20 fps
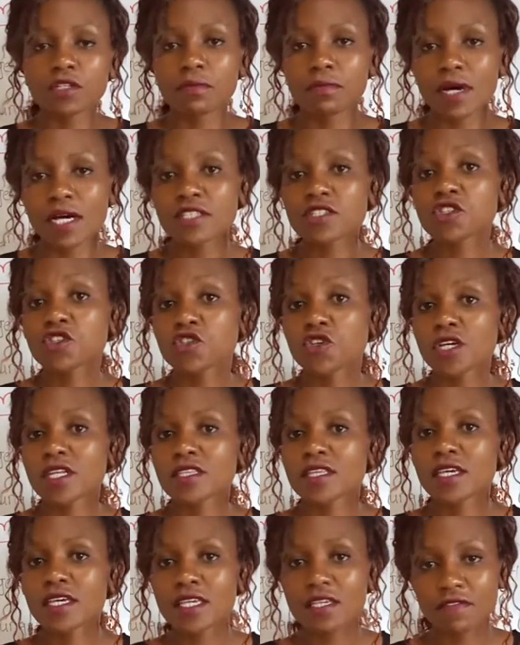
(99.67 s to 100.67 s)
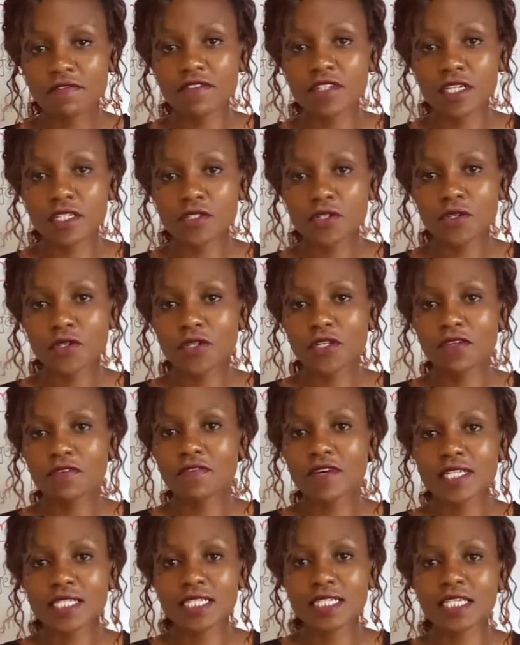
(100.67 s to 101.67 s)
she must join the Egerton
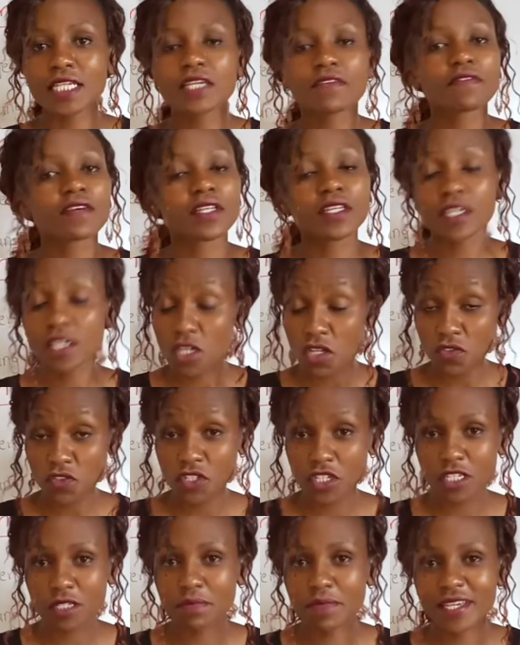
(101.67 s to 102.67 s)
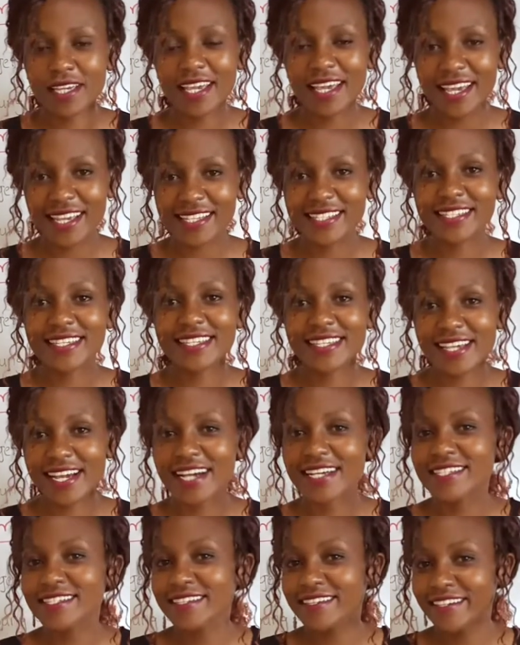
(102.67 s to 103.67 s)
University even if she'll be 80
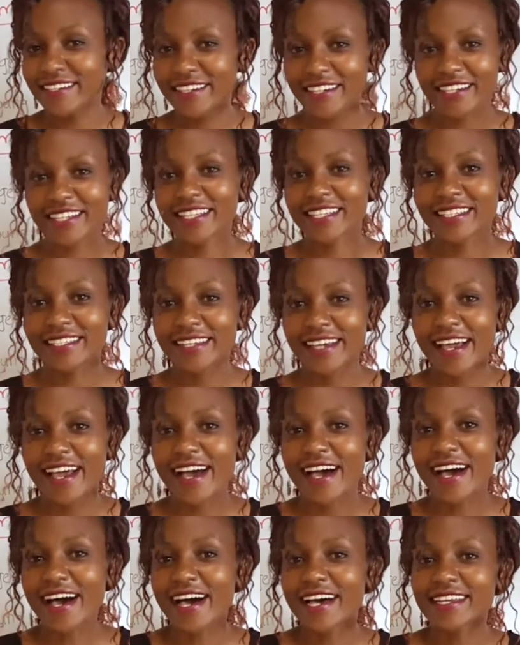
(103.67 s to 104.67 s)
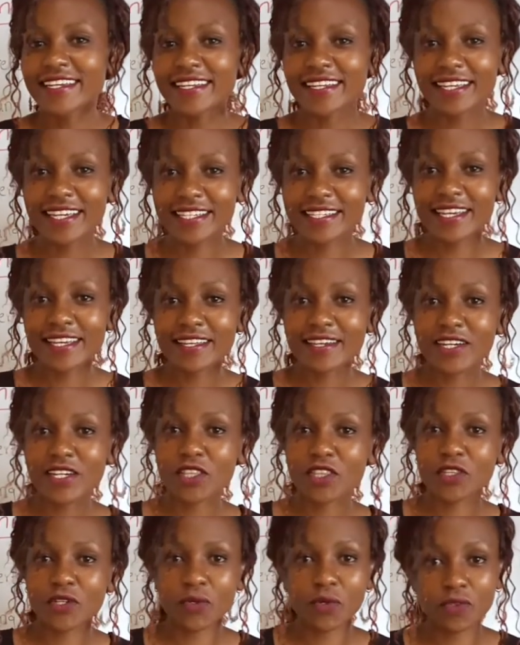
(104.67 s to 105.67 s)
years old. And later
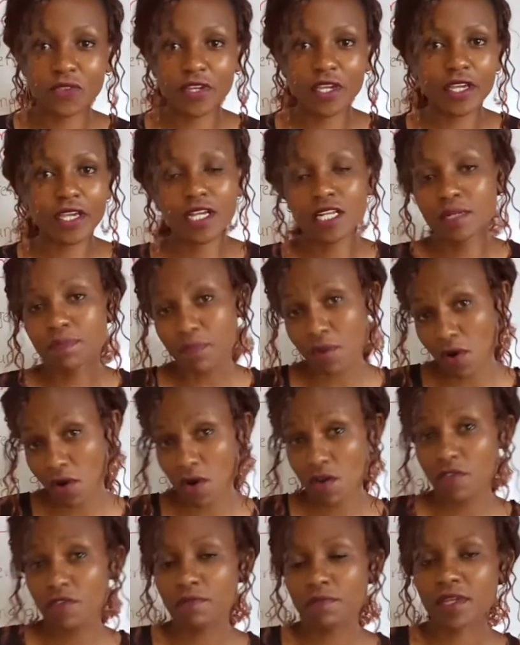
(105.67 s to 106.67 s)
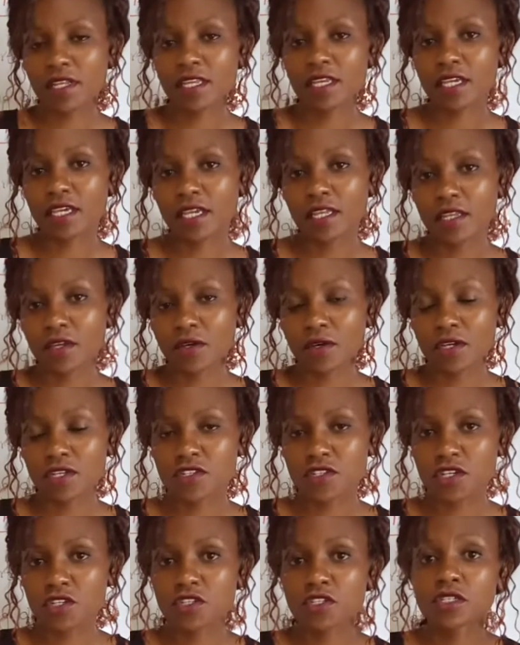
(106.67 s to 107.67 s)
on, through the help of Minik and
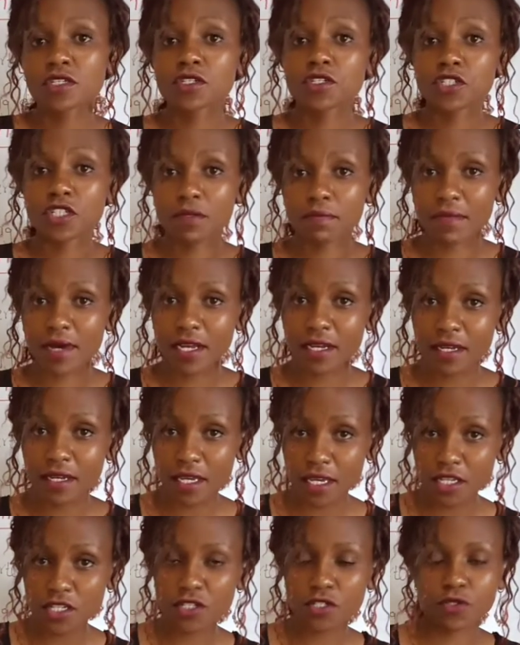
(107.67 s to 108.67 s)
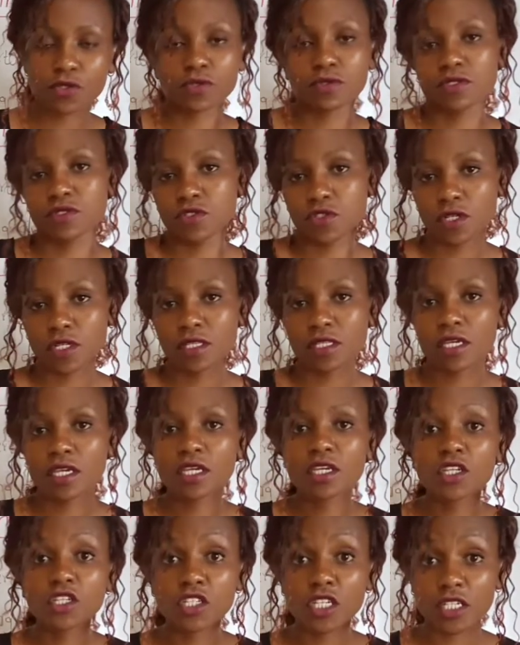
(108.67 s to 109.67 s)
Ingrid, she managed to join the
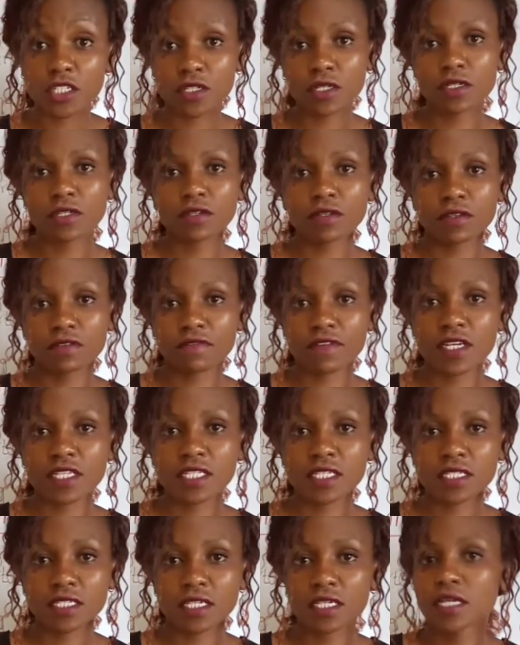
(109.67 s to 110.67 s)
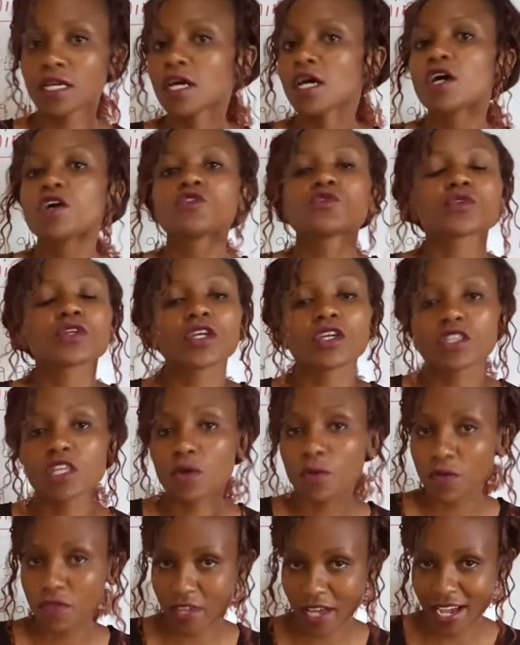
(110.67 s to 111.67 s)
Egerton University
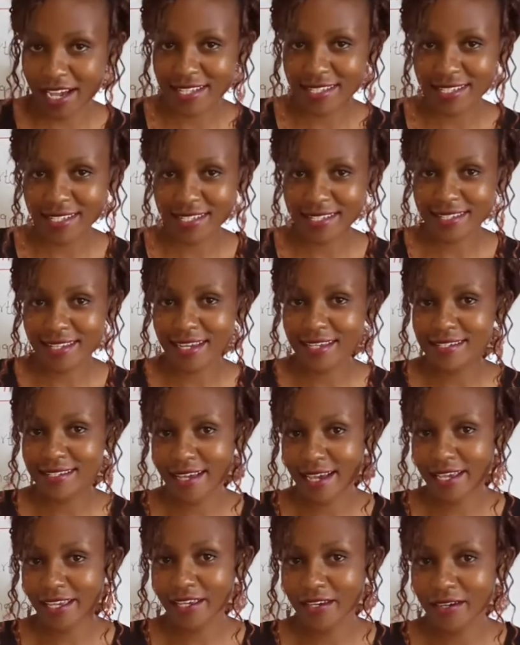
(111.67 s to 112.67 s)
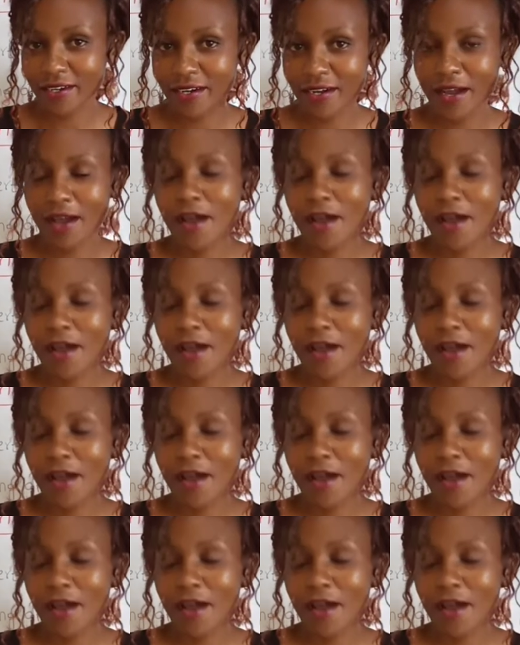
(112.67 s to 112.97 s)
together with her sister Tayo.